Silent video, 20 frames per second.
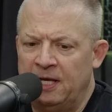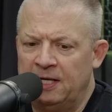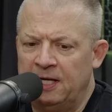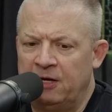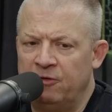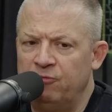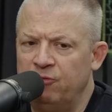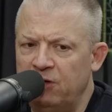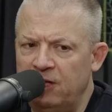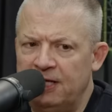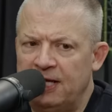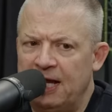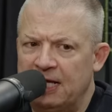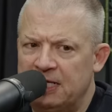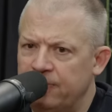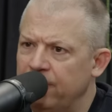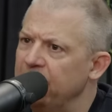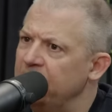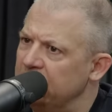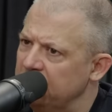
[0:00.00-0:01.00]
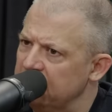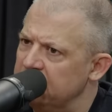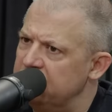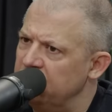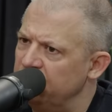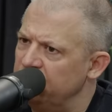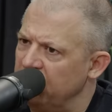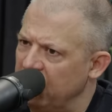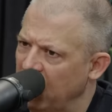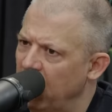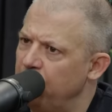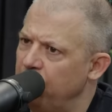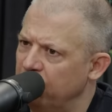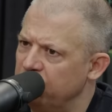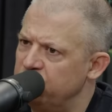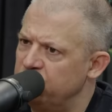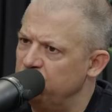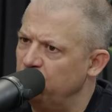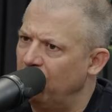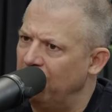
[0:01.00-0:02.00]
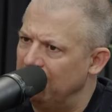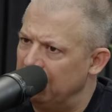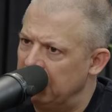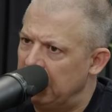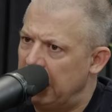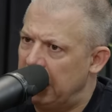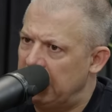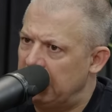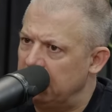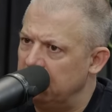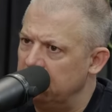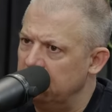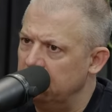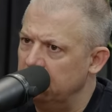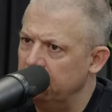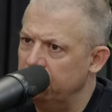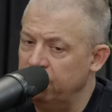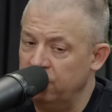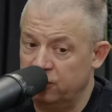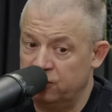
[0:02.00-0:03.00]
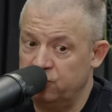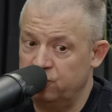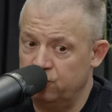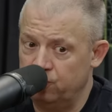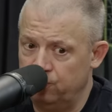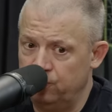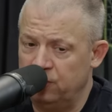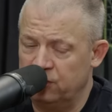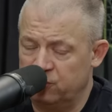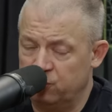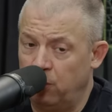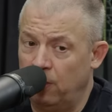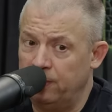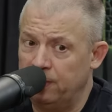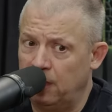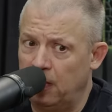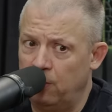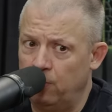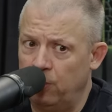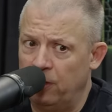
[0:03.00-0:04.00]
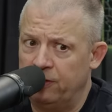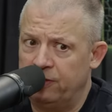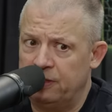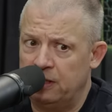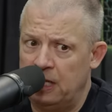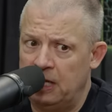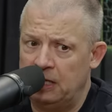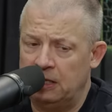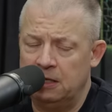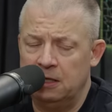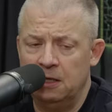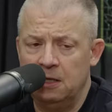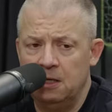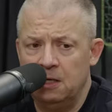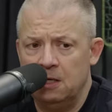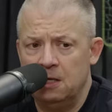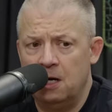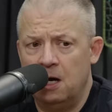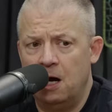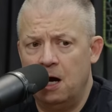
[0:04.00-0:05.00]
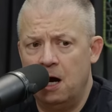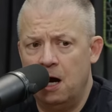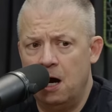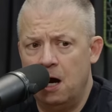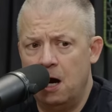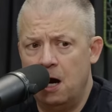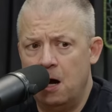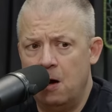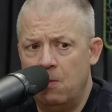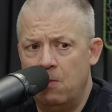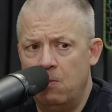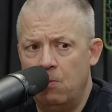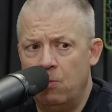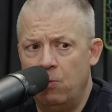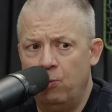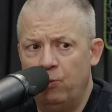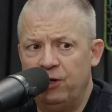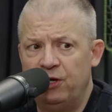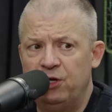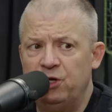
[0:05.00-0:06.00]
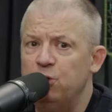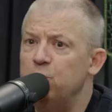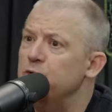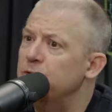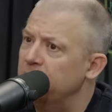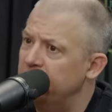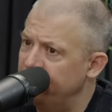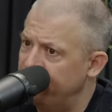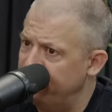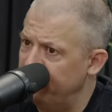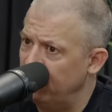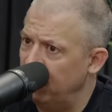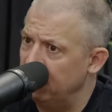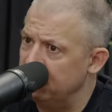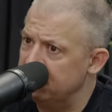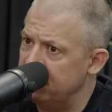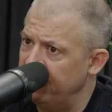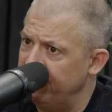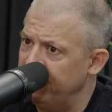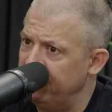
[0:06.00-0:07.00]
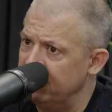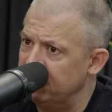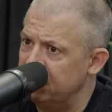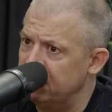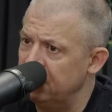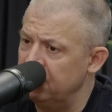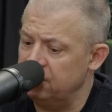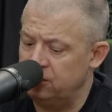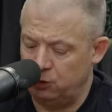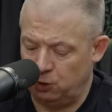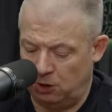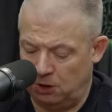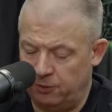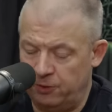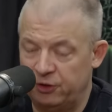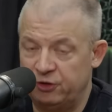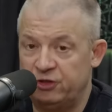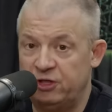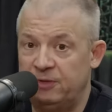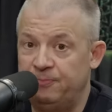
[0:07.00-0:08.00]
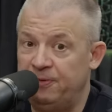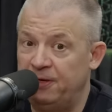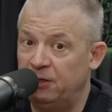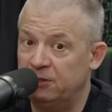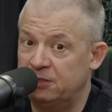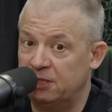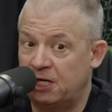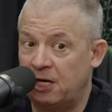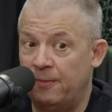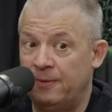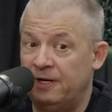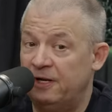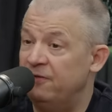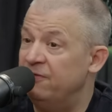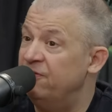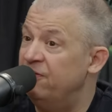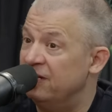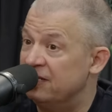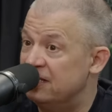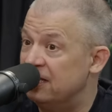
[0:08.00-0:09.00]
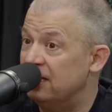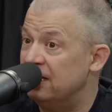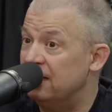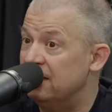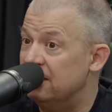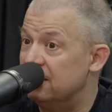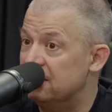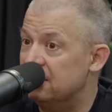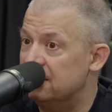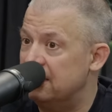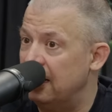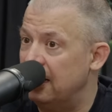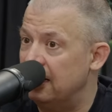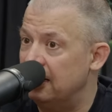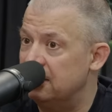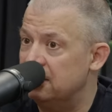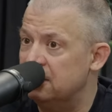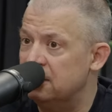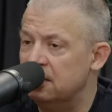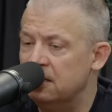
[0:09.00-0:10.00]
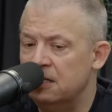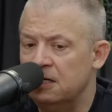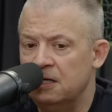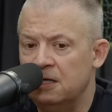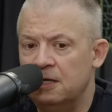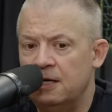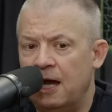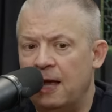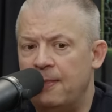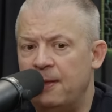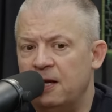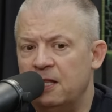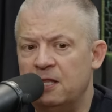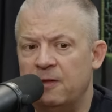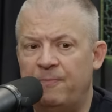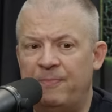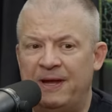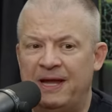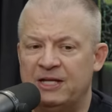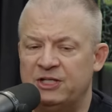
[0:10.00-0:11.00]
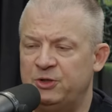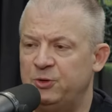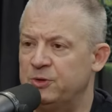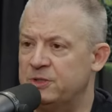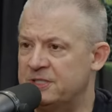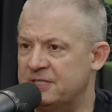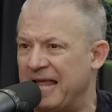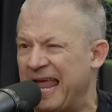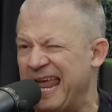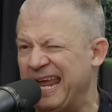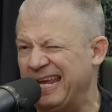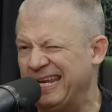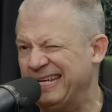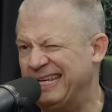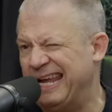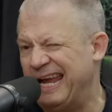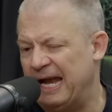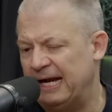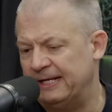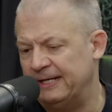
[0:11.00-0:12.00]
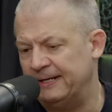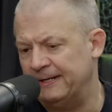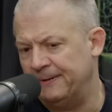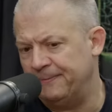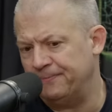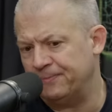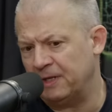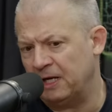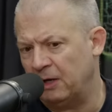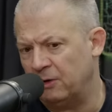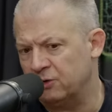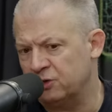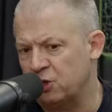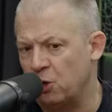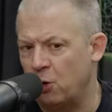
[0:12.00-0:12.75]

and I really had to make a decision. How much do I like this this woman I'm with? Like, um, we knew that a fiance visa is the only way she'd be able to come in and visit in the States. And then in the pan, she was staying in Canada, and I was